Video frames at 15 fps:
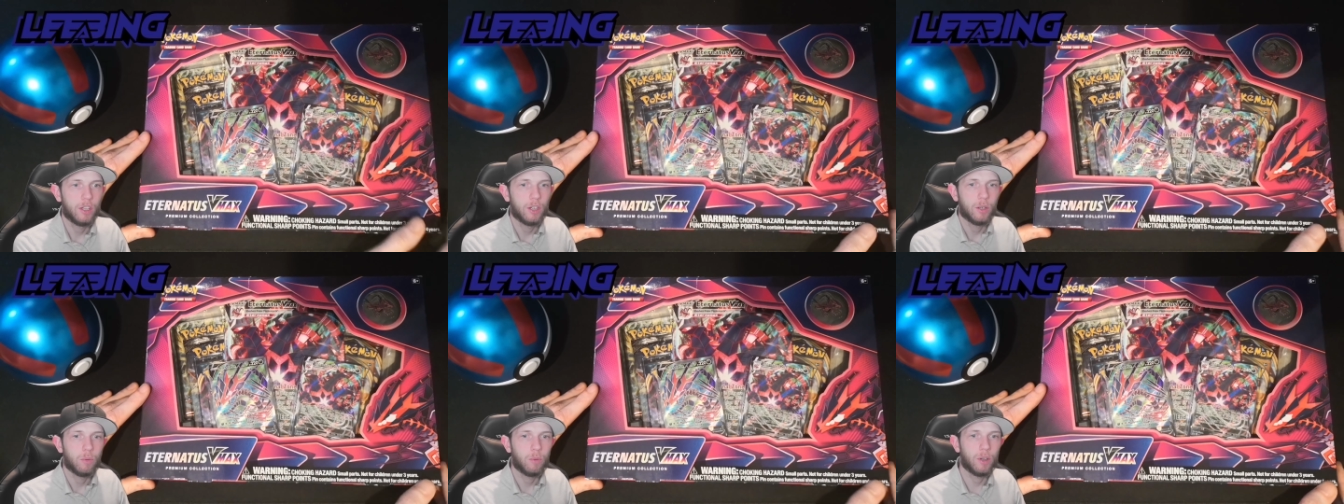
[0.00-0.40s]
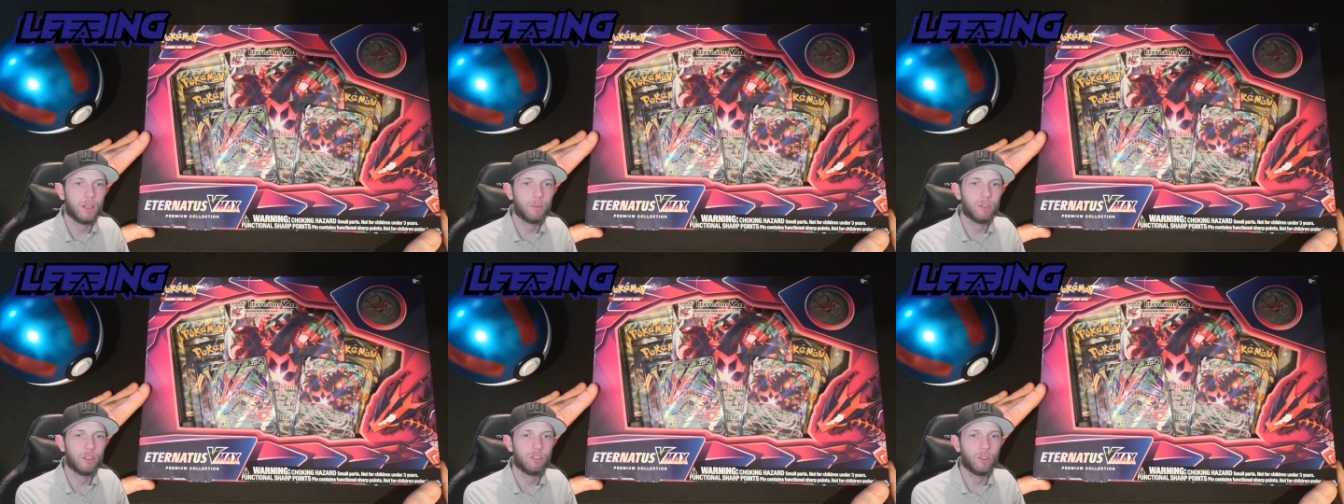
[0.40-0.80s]
Where it comes
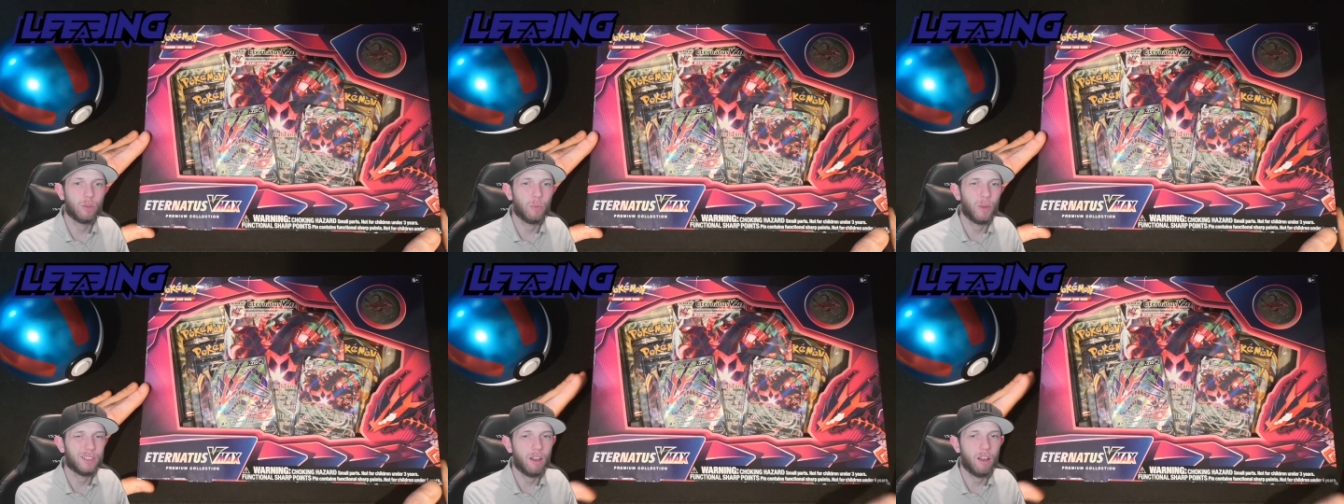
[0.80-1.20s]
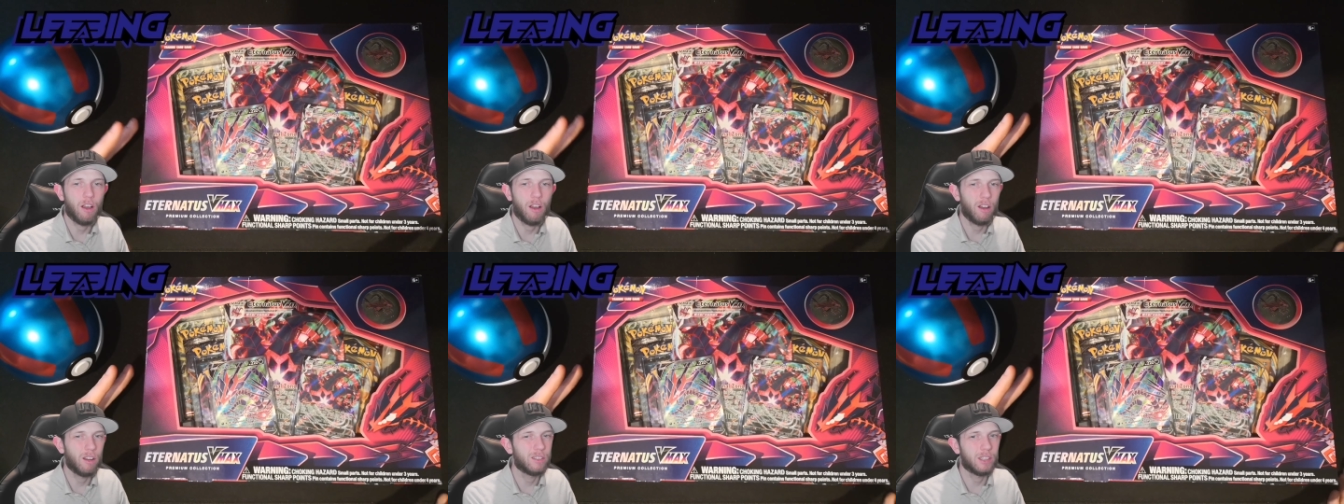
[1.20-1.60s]
such a long way, it's
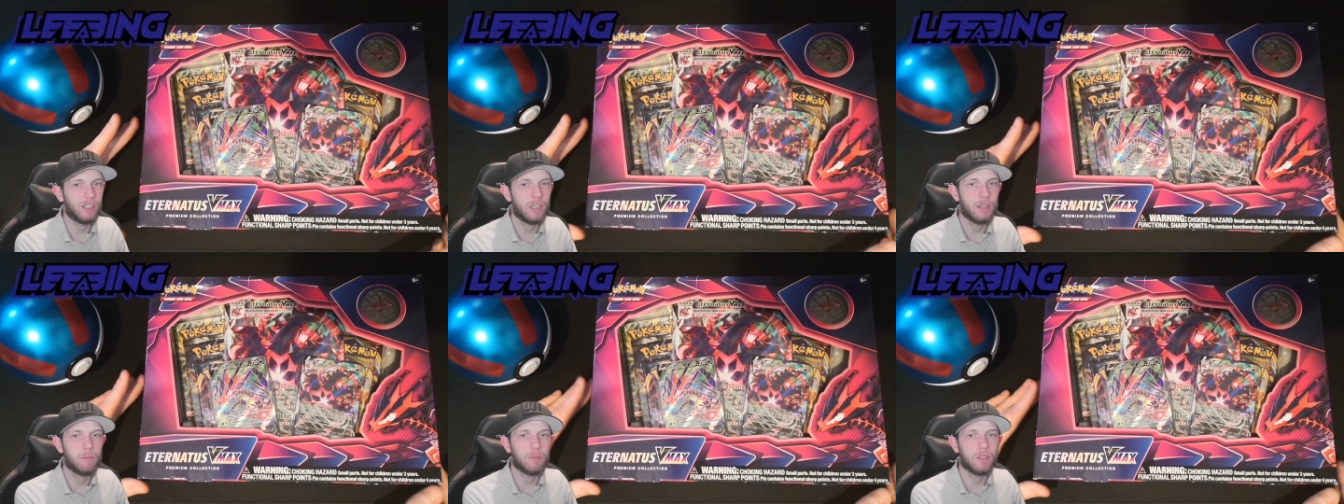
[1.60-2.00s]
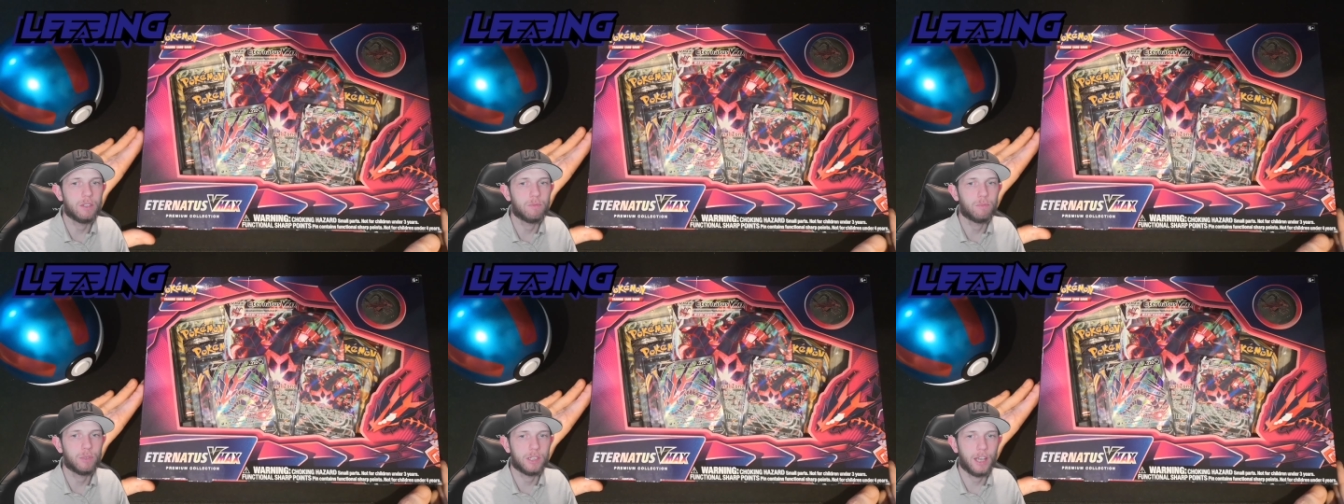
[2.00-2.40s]
hard to keep these
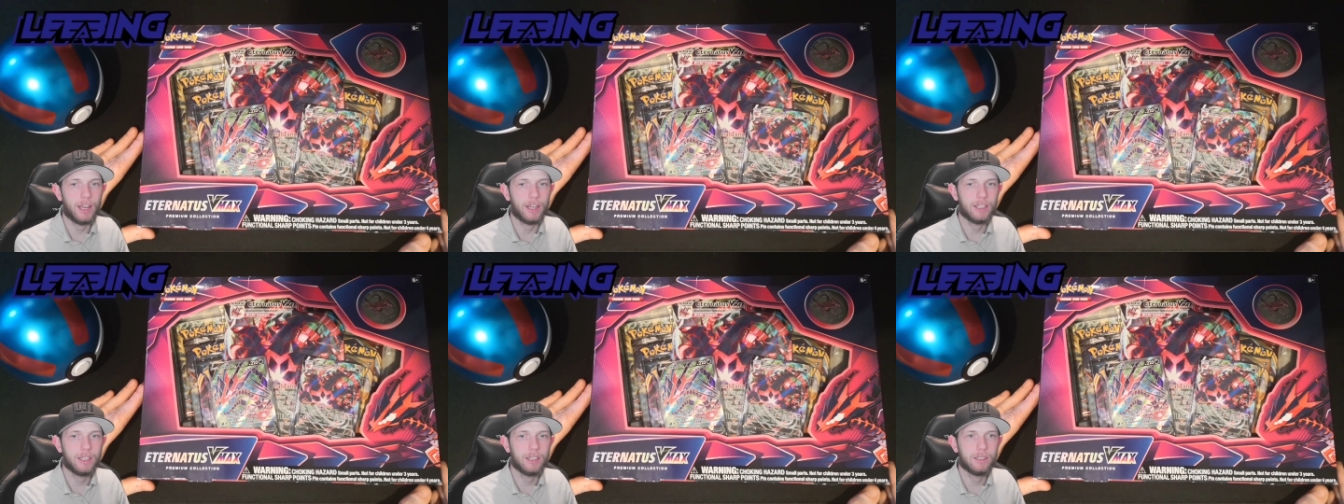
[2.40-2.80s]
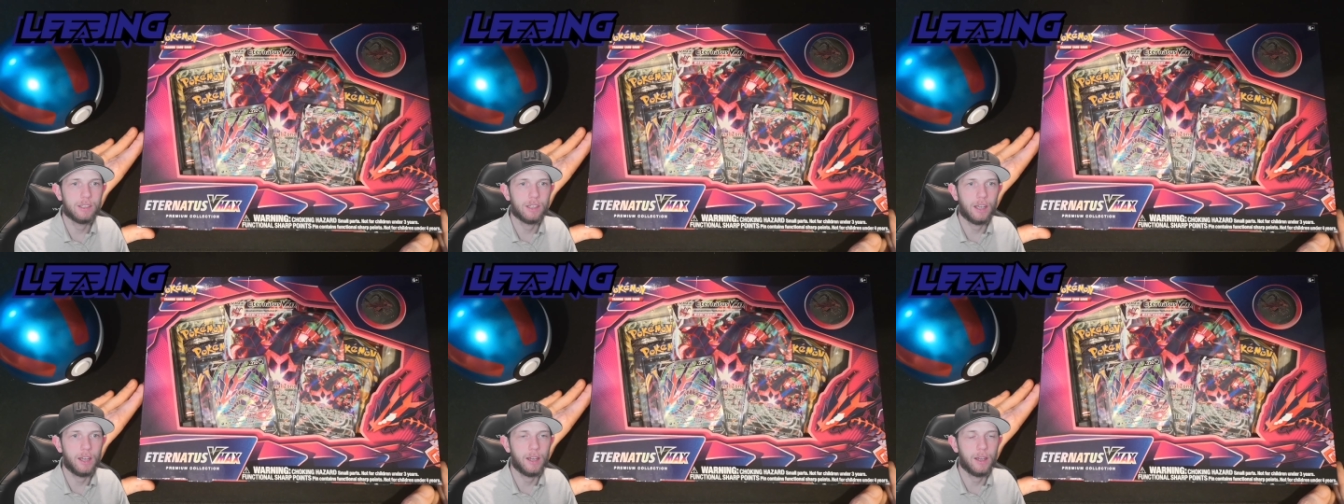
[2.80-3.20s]
protected.
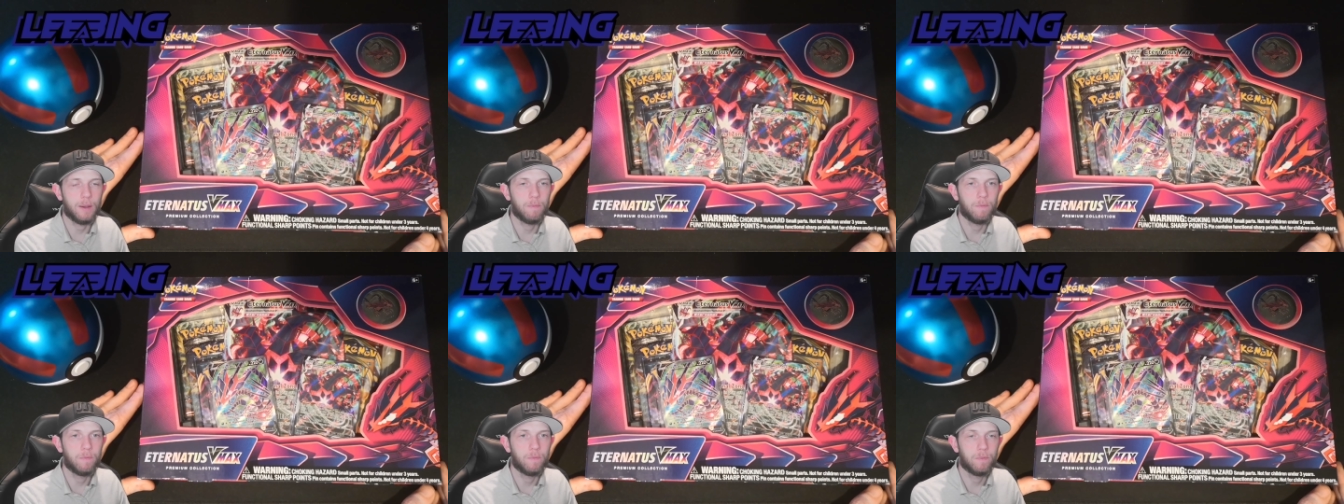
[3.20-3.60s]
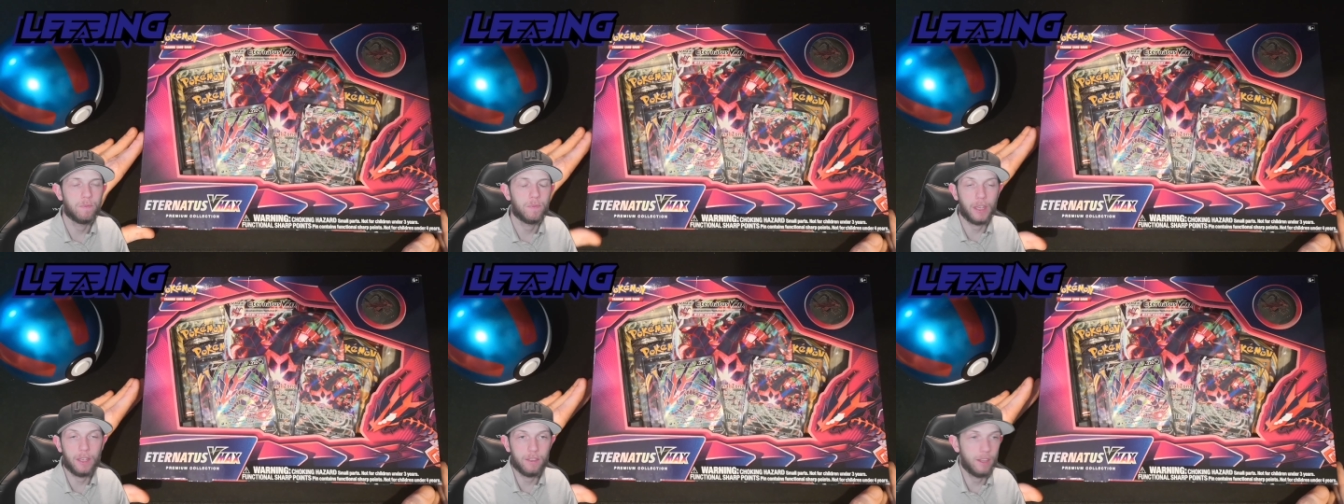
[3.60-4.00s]

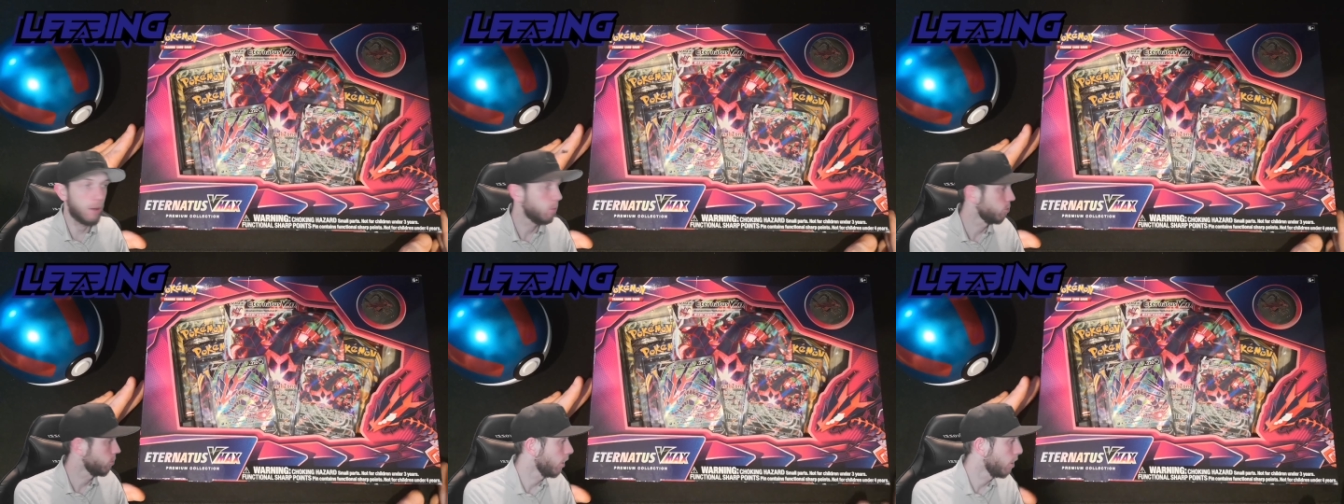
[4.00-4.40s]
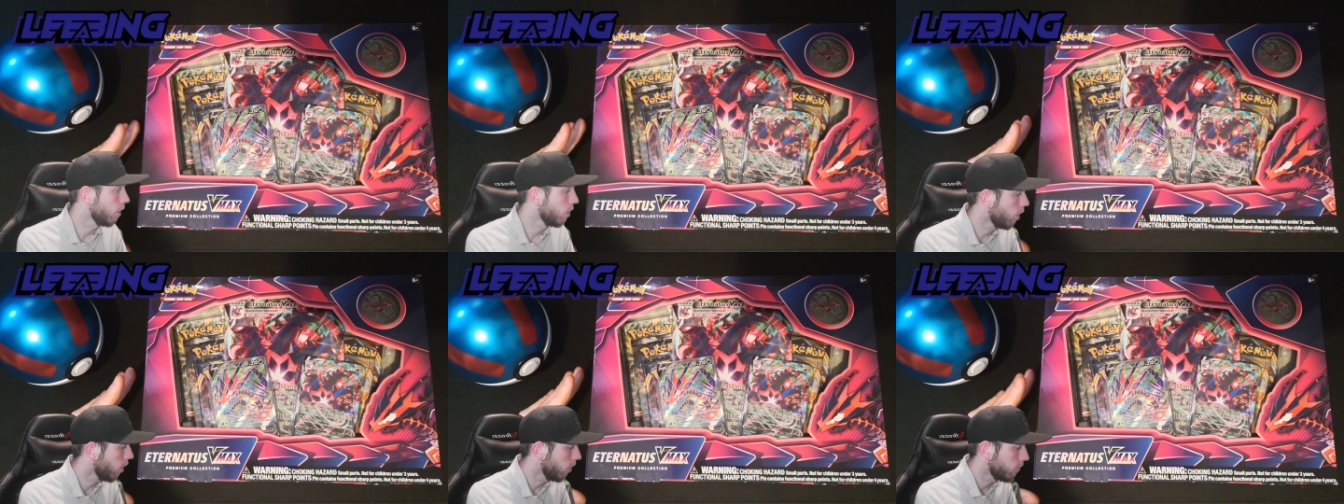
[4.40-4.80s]
There was a
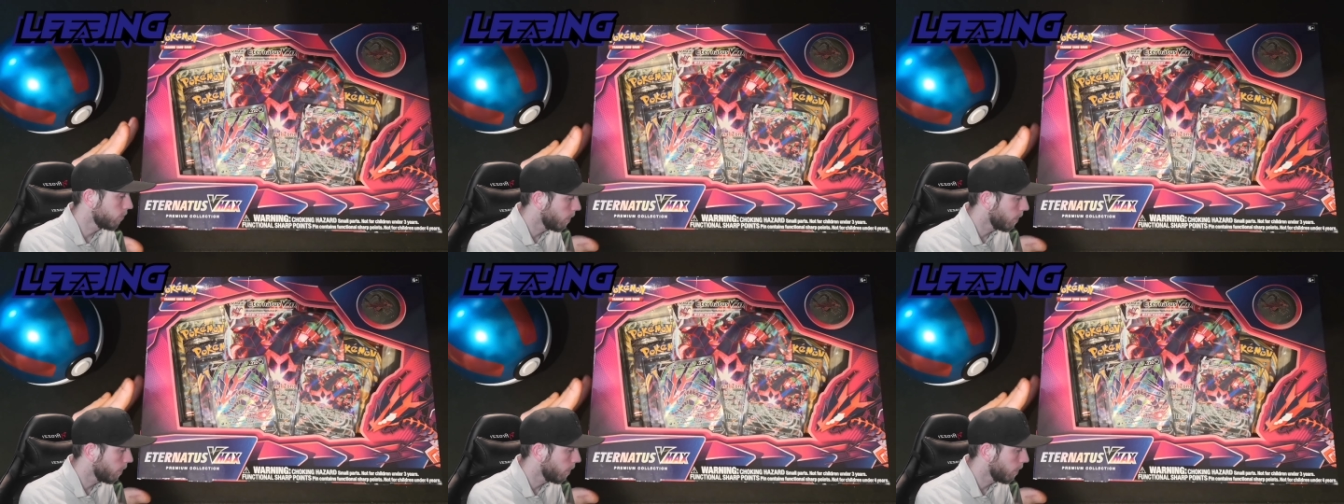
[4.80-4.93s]
lot of bubble